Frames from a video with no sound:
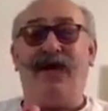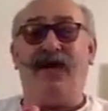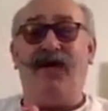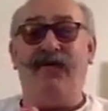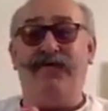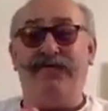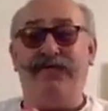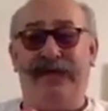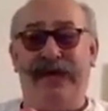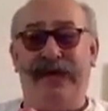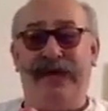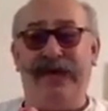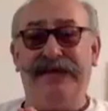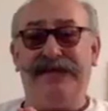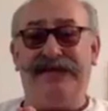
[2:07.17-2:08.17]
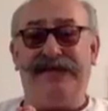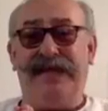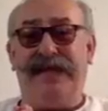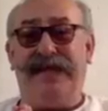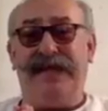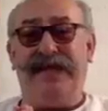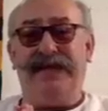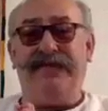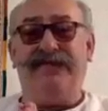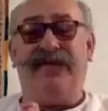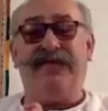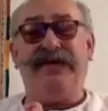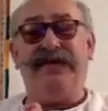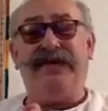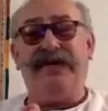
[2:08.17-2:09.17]
Om is the
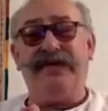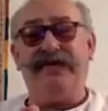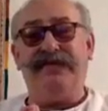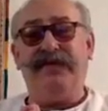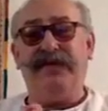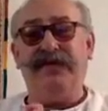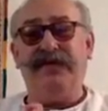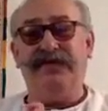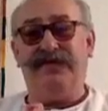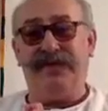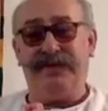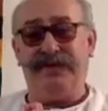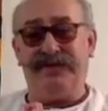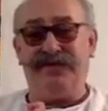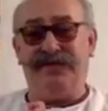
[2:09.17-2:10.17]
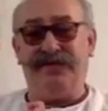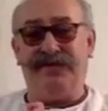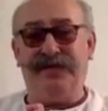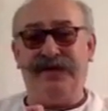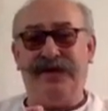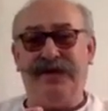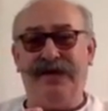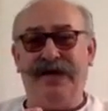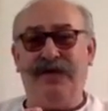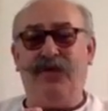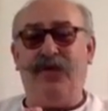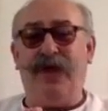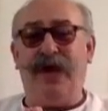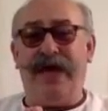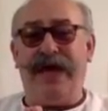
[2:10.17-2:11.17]
very kind of universal
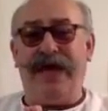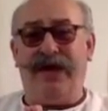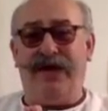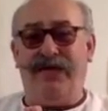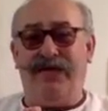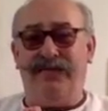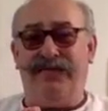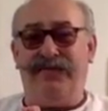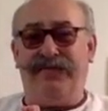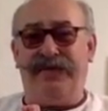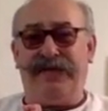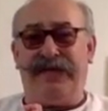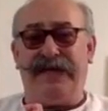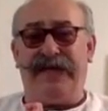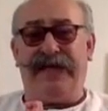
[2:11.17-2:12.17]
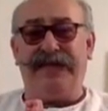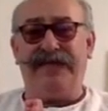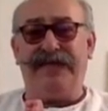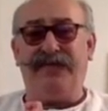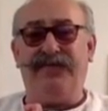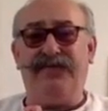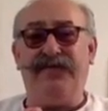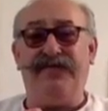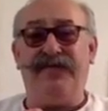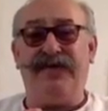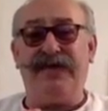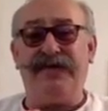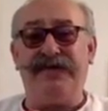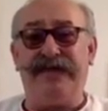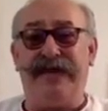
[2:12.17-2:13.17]
way of connecting with
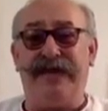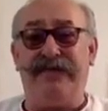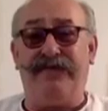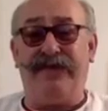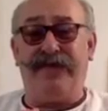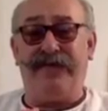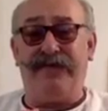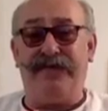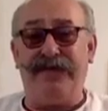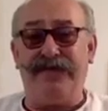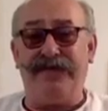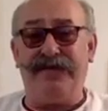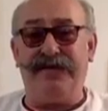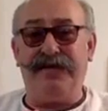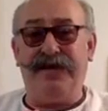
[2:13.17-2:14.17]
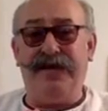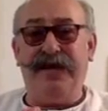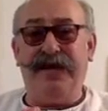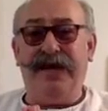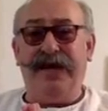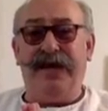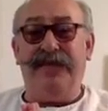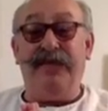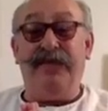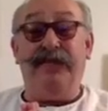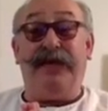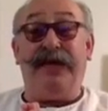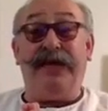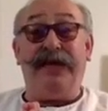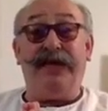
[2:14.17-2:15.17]
divine sound vibration. In the
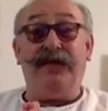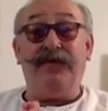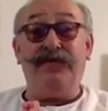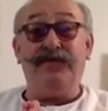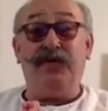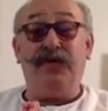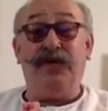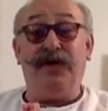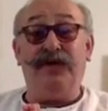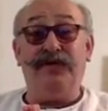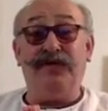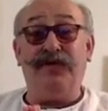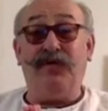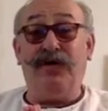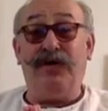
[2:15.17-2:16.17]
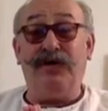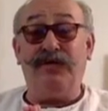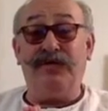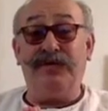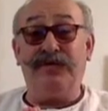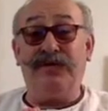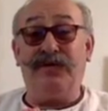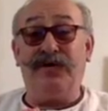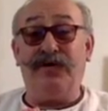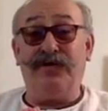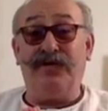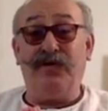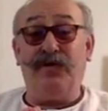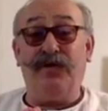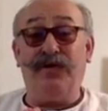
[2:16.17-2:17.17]
beginning was the Word, and the Word was God,
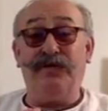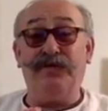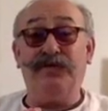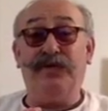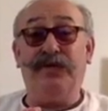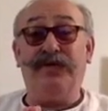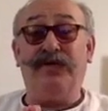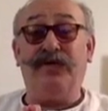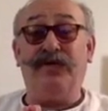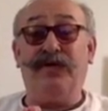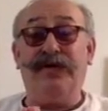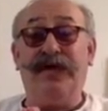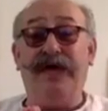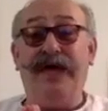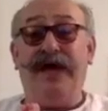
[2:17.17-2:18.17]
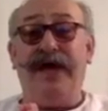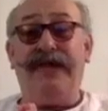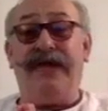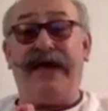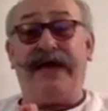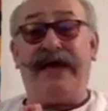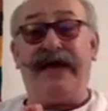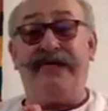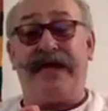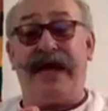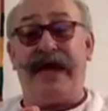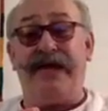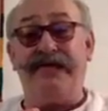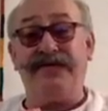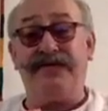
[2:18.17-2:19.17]
and the Word was with God. And that
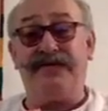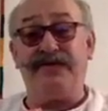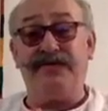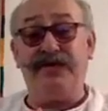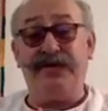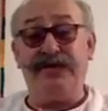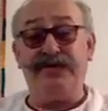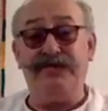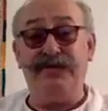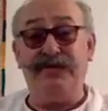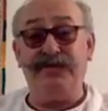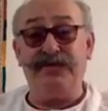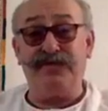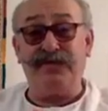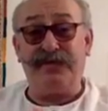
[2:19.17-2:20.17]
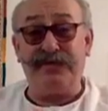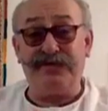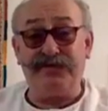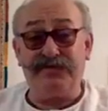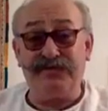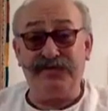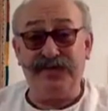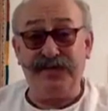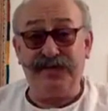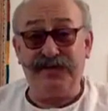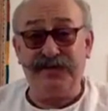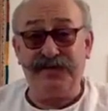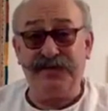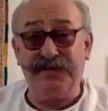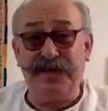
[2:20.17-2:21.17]
carries through into most spiritual
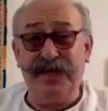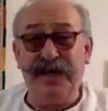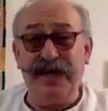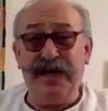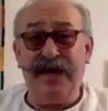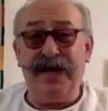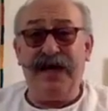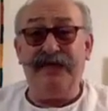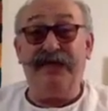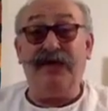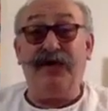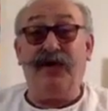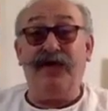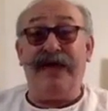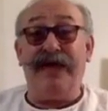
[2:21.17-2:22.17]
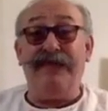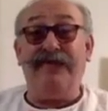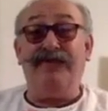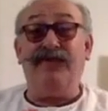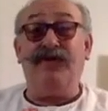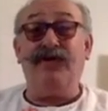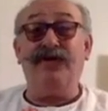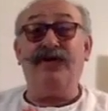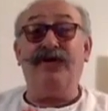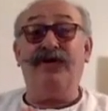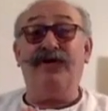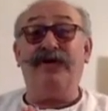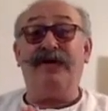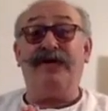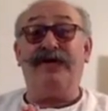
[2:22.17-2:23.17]
traditions. The name of God and
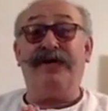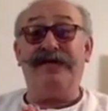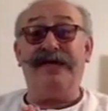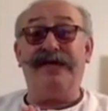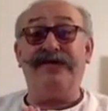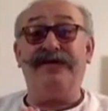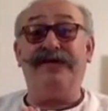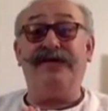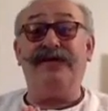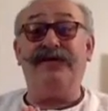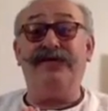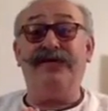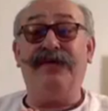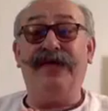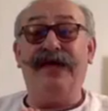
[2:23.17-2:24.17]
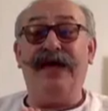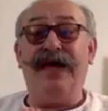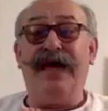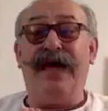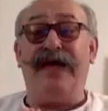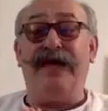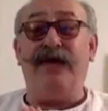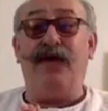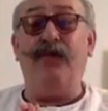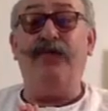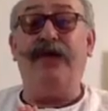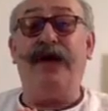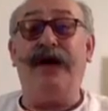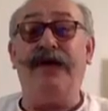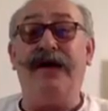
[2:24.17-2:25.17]
God are identical. And
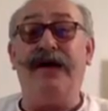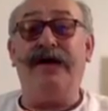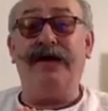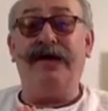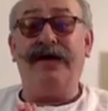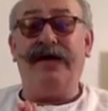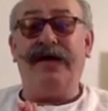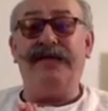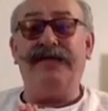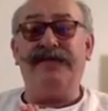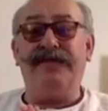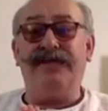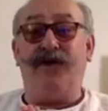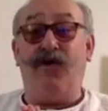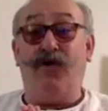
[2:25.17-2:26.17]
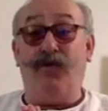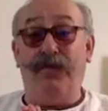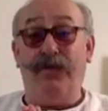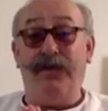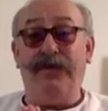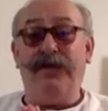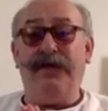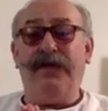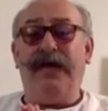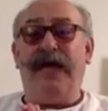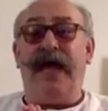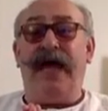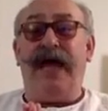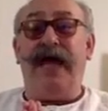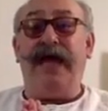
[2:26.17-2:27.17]
Omkara is Om,
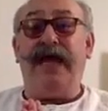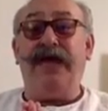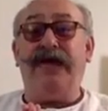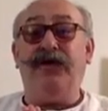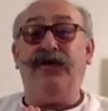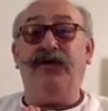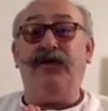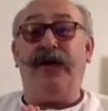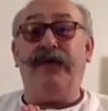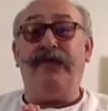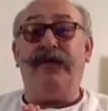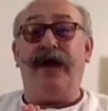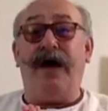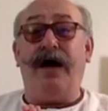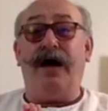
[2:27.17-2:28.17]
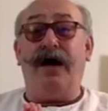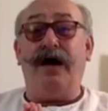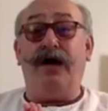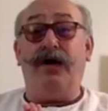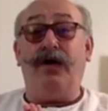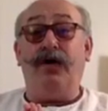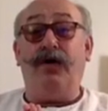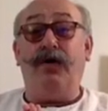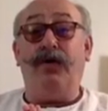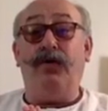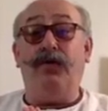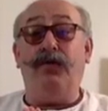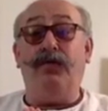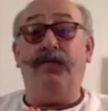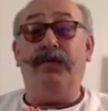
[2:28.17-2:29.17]
A-U-M-R,
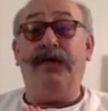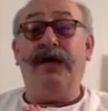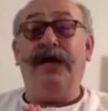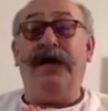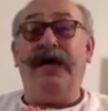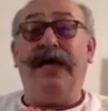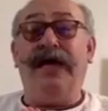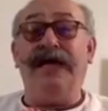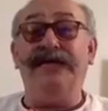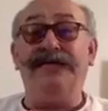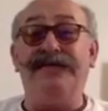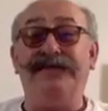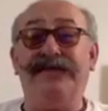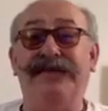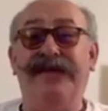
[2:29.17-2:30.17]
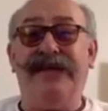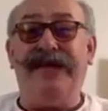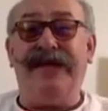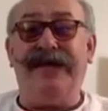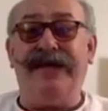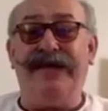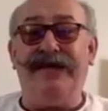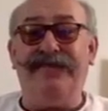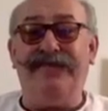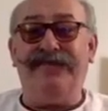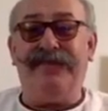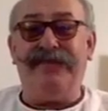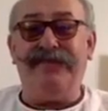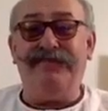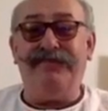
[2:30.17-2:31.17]
is the
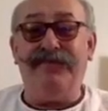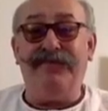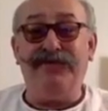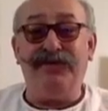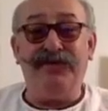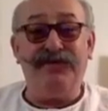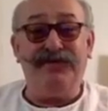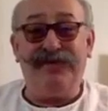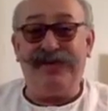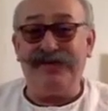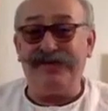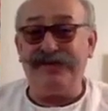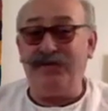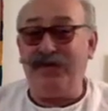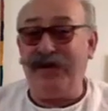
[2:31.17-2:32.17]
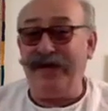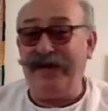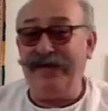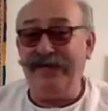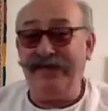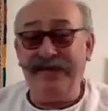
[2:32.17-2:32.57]
most universal way.